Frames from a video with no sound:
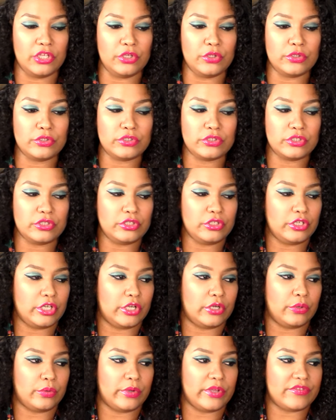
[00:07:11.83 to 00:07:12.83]
you'll, you
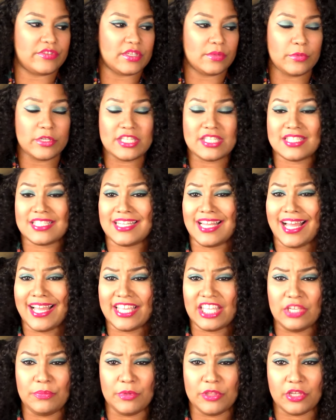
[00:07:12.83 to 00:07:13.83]
know, if someone's
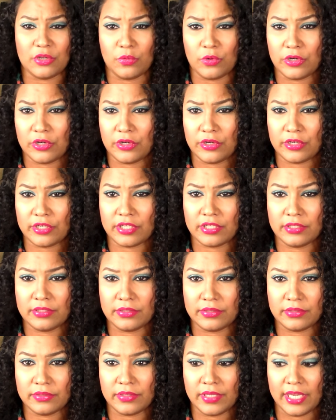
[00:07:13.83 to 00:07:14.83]
not keeping their word
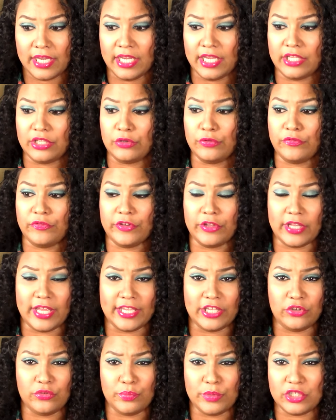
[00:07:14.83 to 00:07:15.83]
and you feel
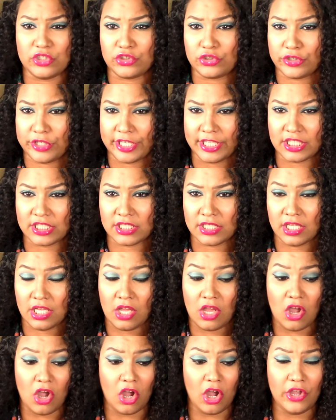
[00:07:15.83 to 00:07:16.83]
like you've been tricked,
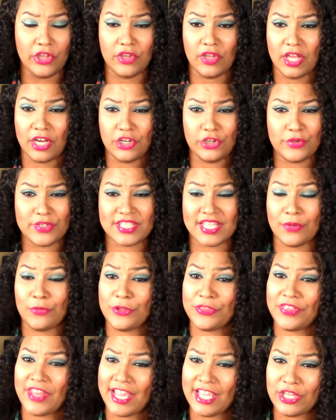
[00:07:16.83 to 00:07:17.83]
all you got to do is say,
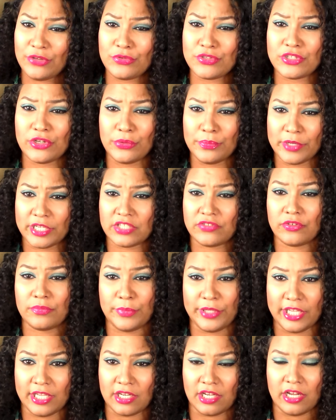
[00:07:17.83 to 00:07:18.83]
well, thank you so much
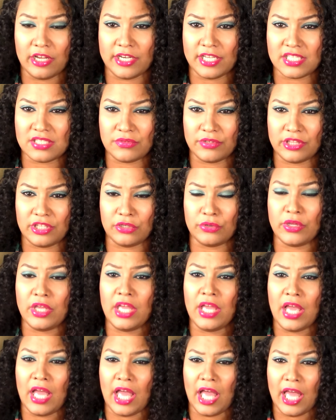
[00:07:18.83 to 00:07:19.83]
for being honest with you.
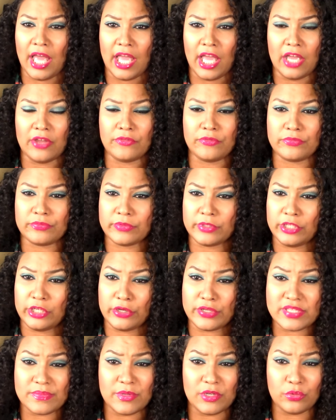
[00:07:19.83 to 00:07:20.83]
I have,
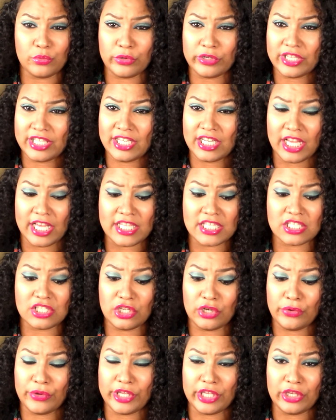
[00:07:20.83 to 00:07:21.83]
you know, it's been really nice
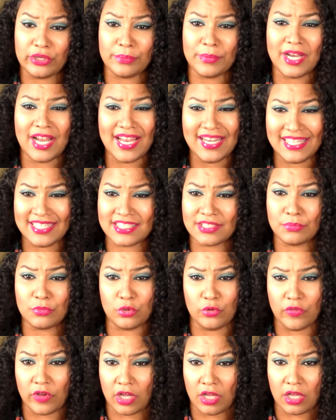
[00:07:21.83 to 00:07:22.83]
knowing you, but I need to
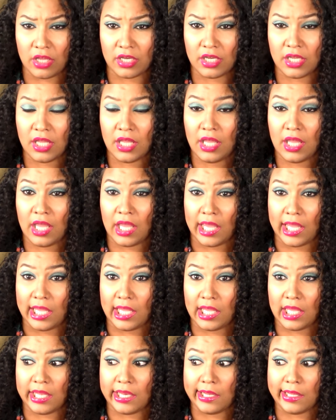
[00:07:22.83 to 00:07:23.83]
move on.
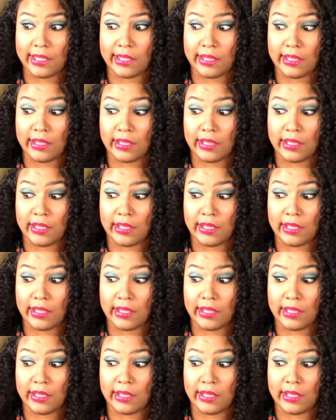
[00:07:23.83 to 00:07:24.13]
And